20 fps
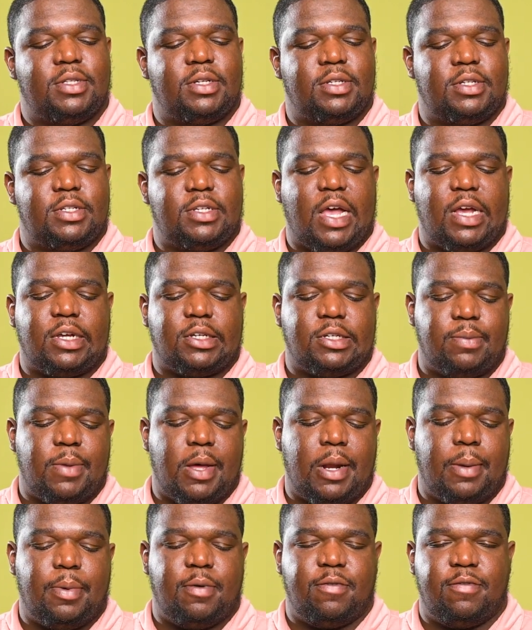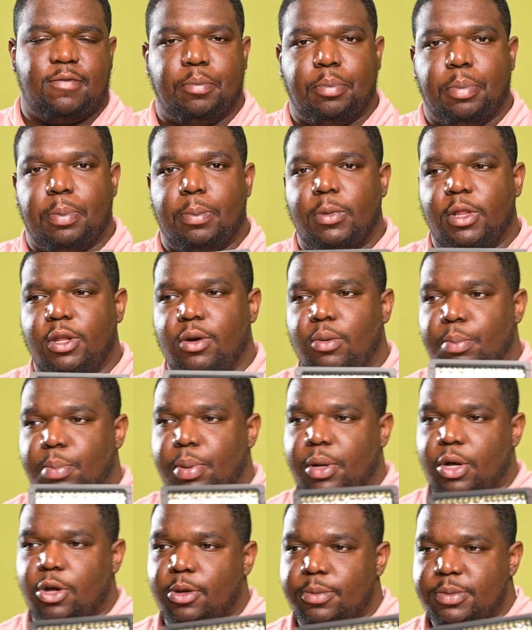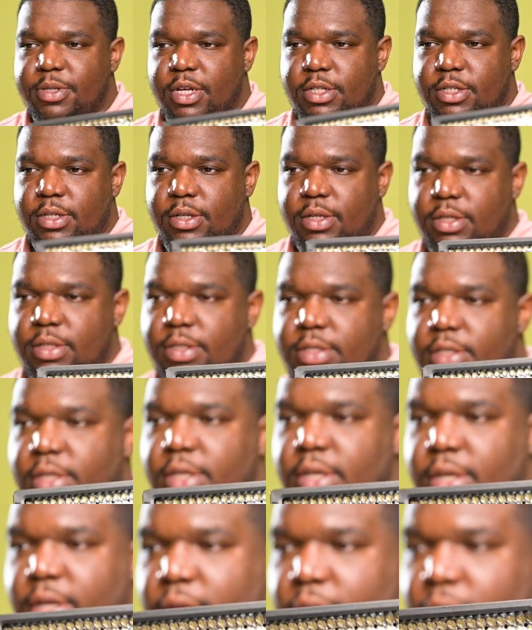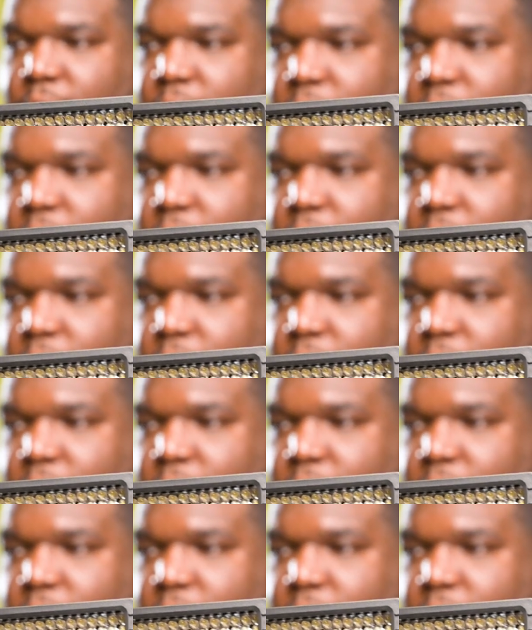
This is actually made up of little bulbs, as you can see,